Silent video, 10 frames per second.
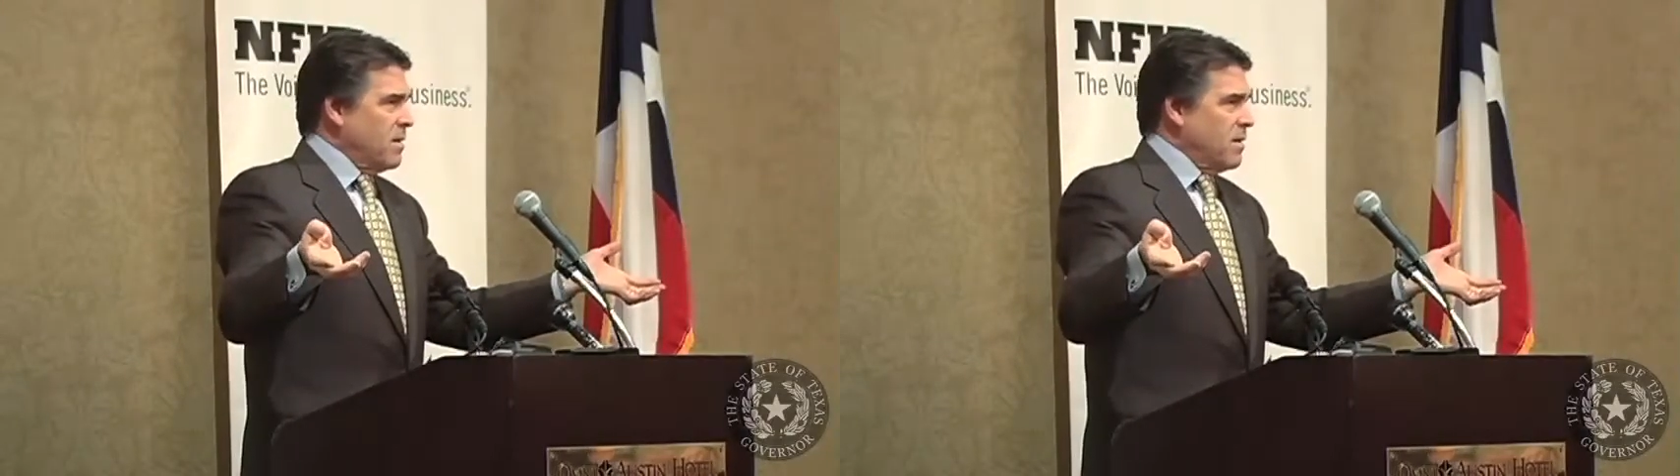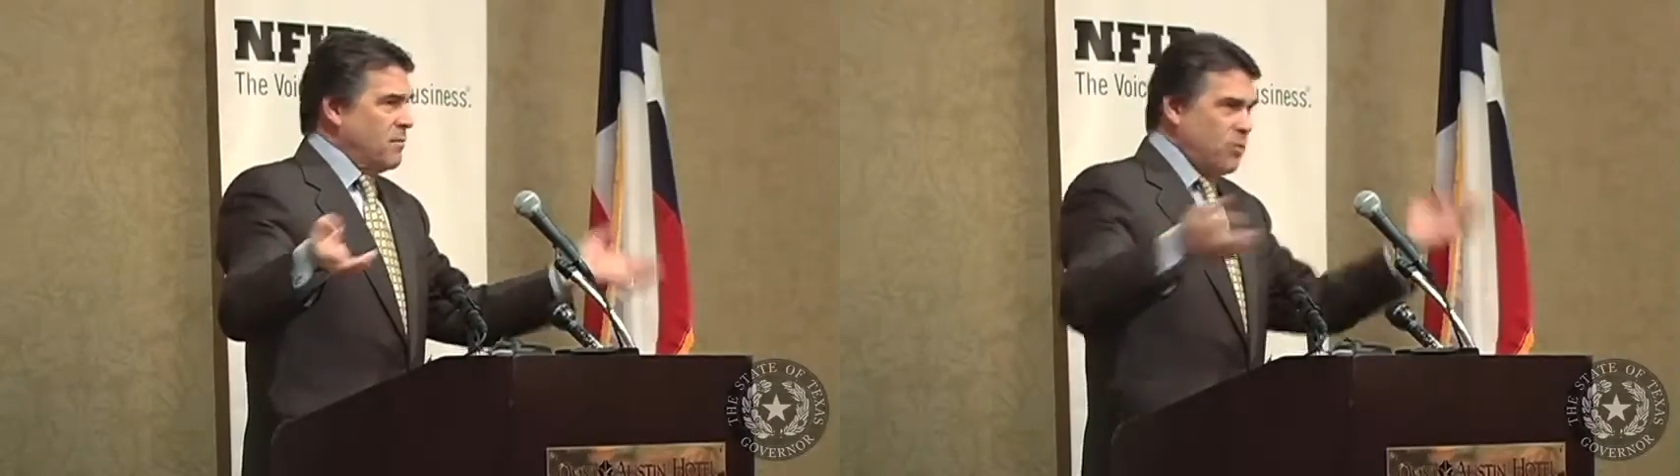
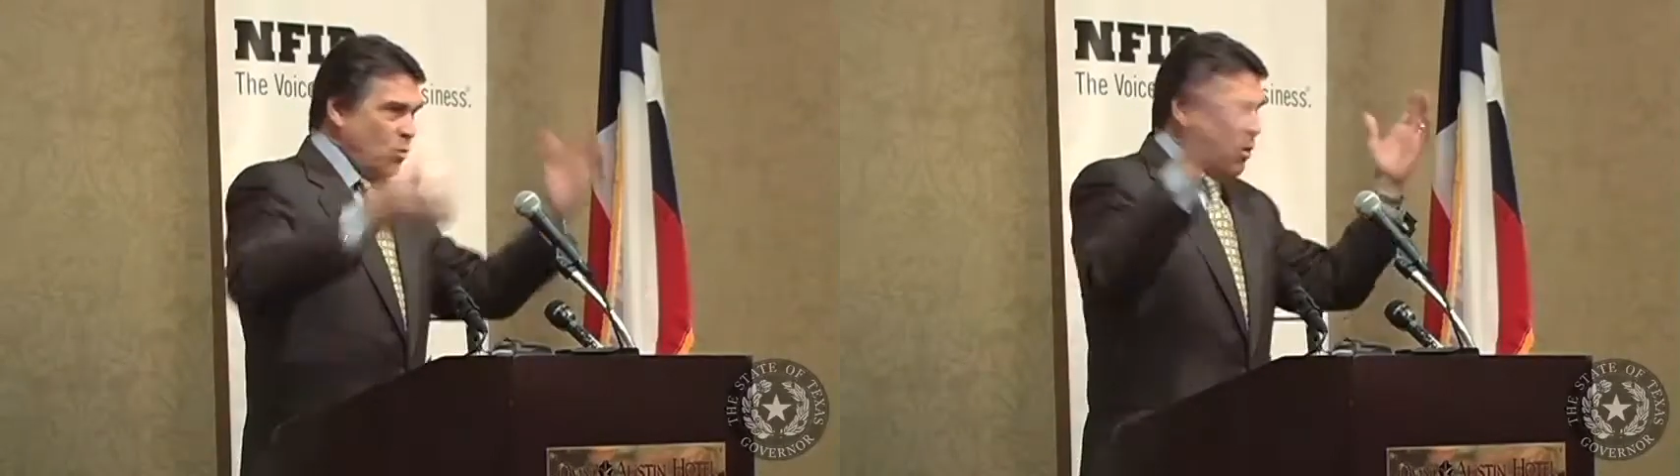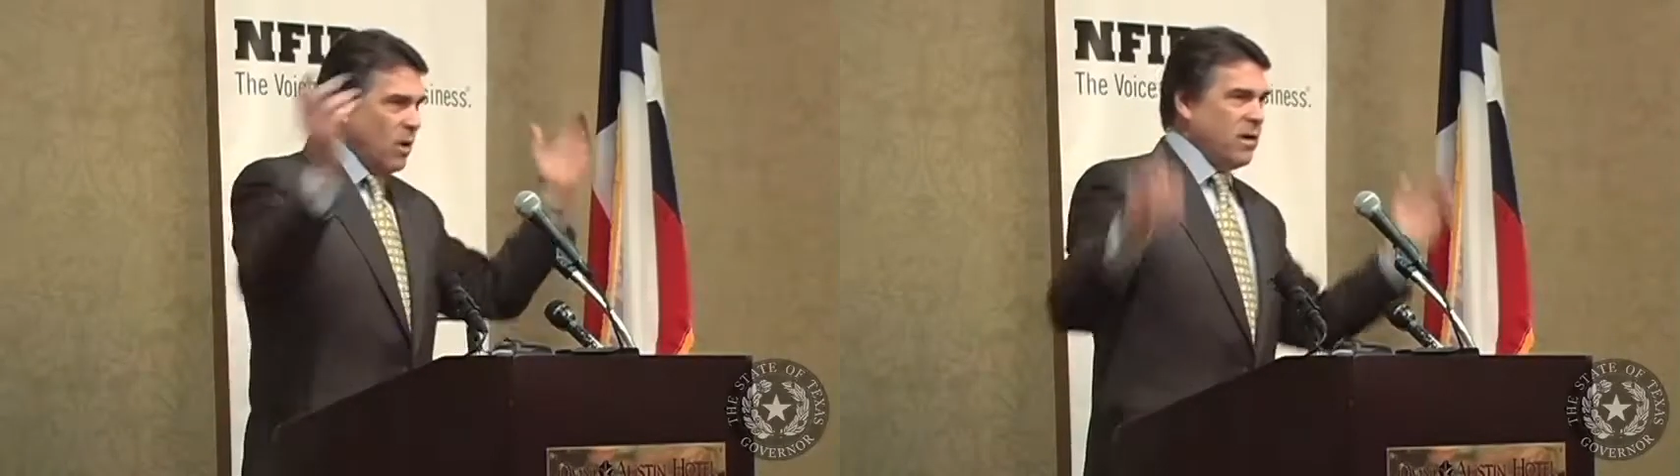And if you
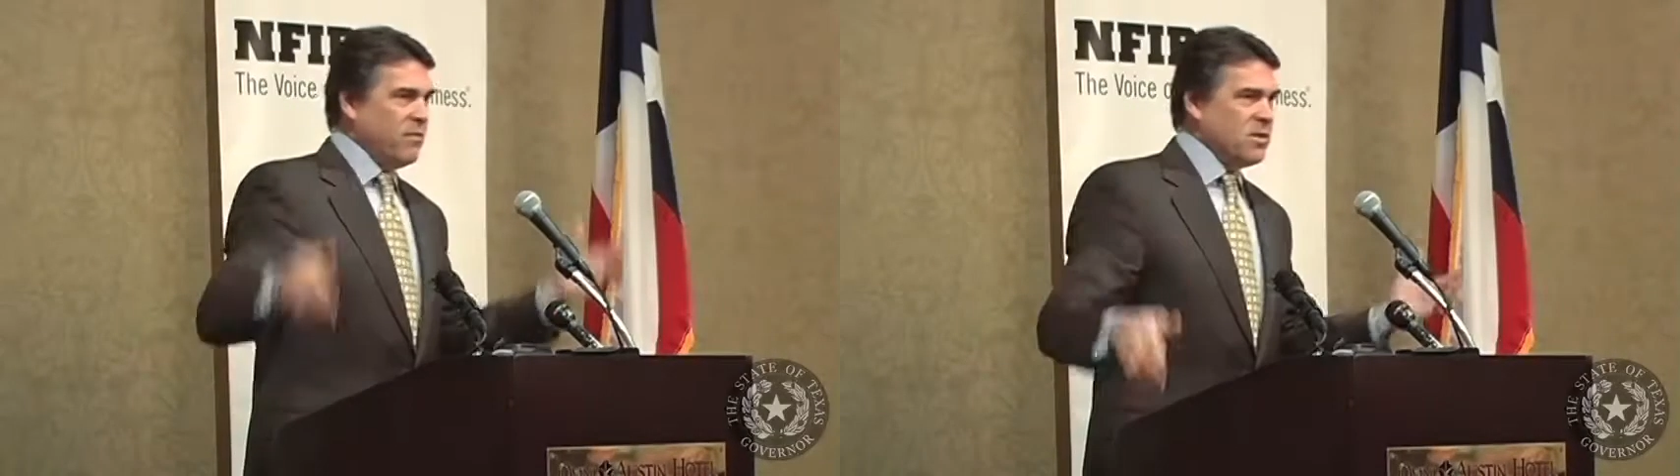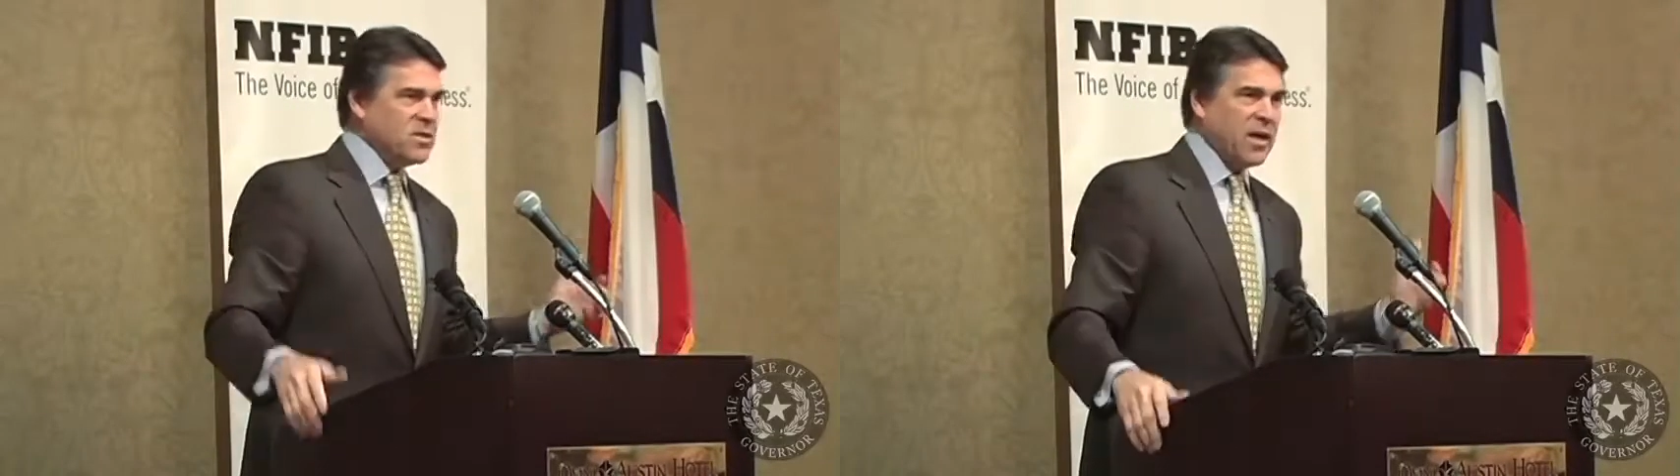want to live
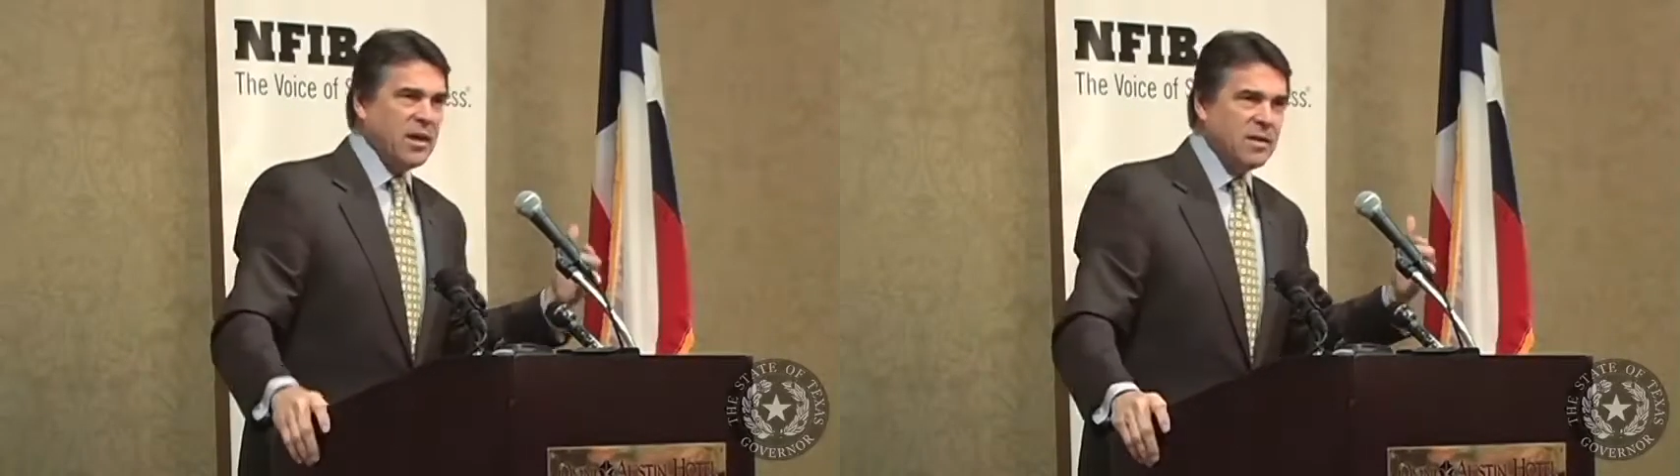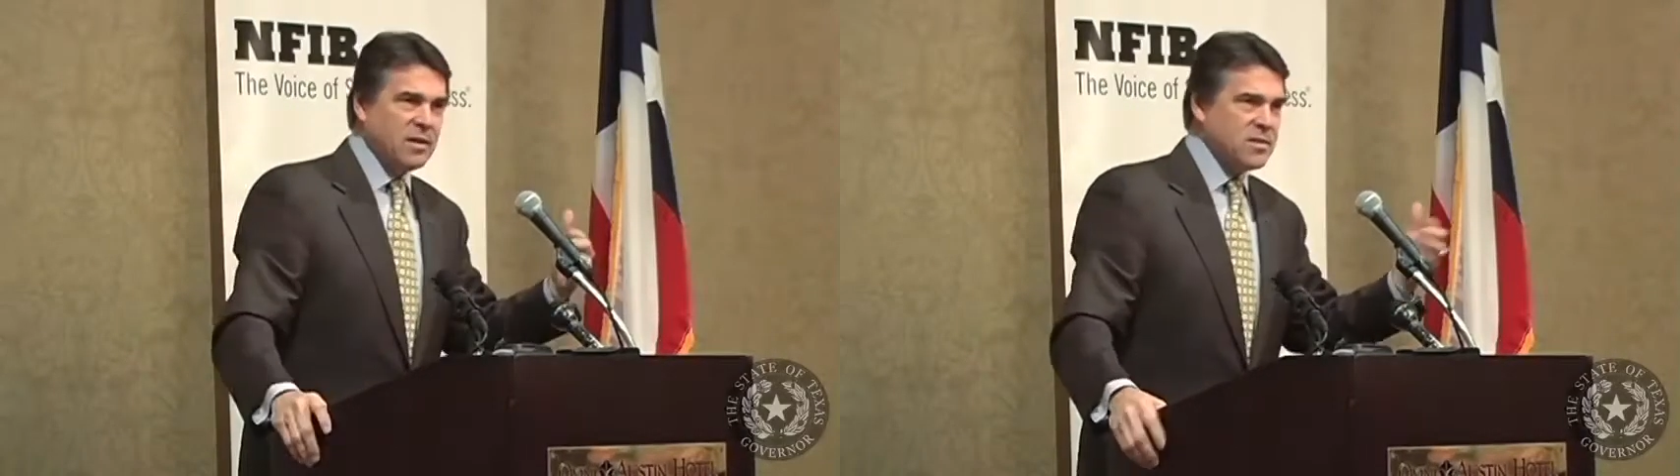in a
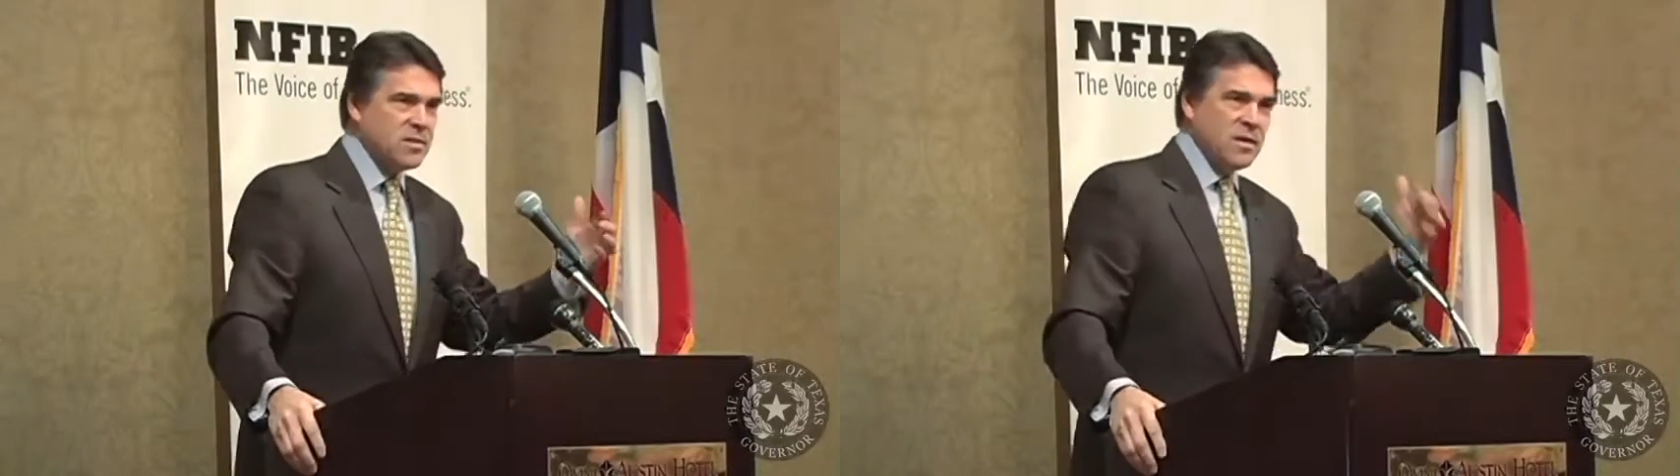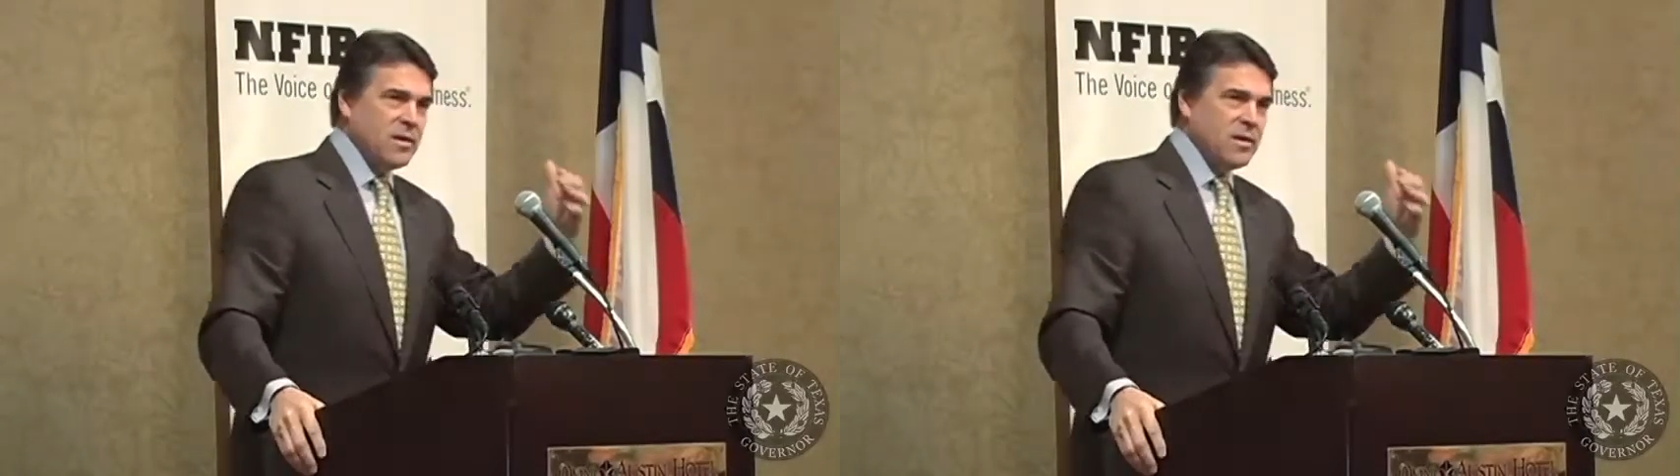state that's,